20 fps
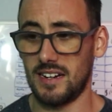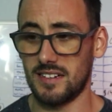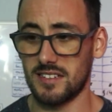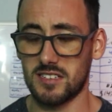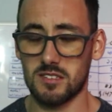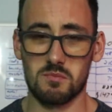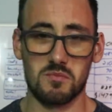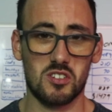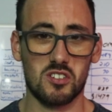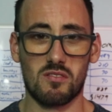
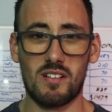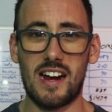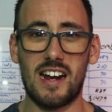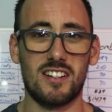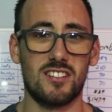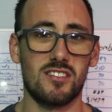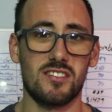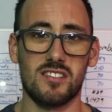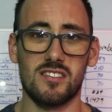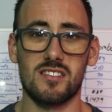some
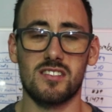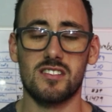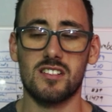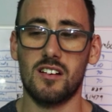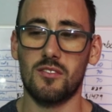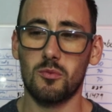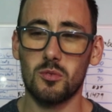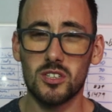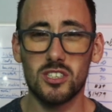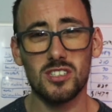scratches and
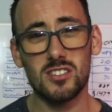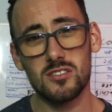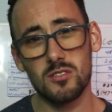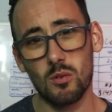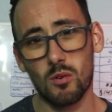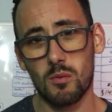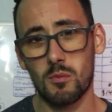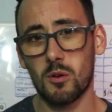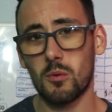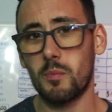stuff, which is
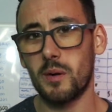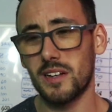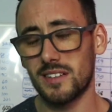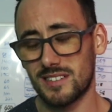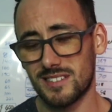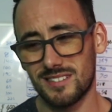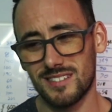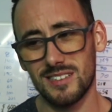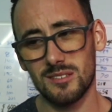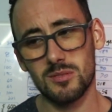normal,
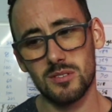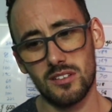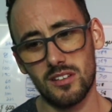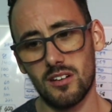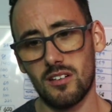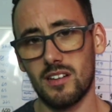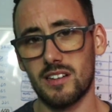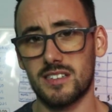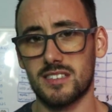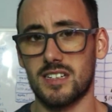but it was a
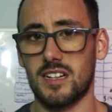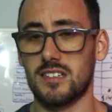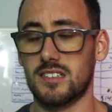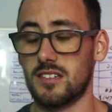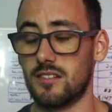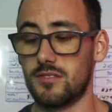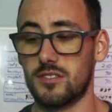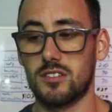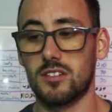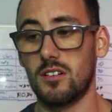little
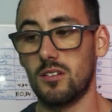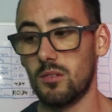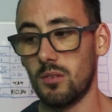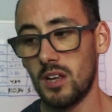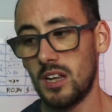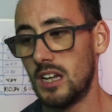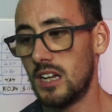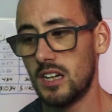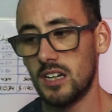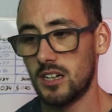excessive.
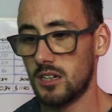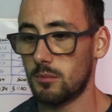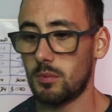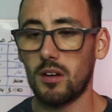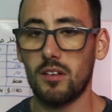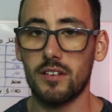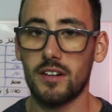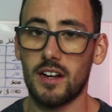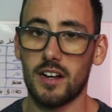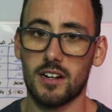So
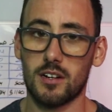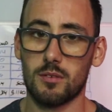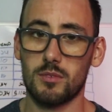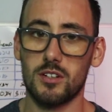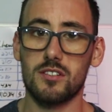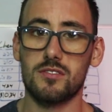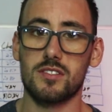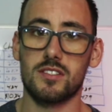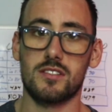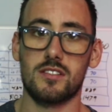probably not gonna
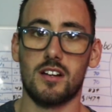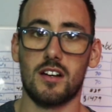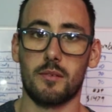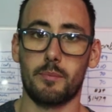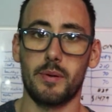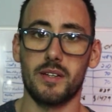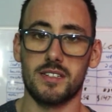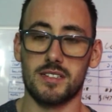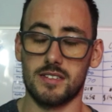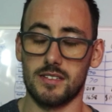reuse the
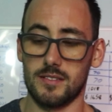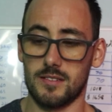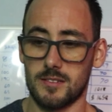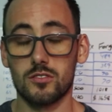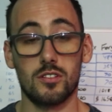stock pistons.